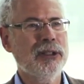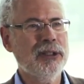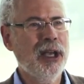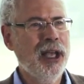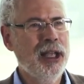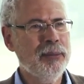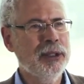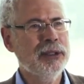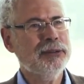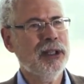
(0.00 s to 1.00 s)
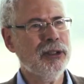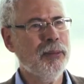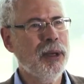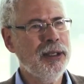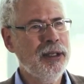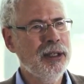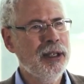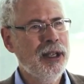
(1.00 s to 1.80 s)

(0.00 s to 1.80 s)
of time, lots of money,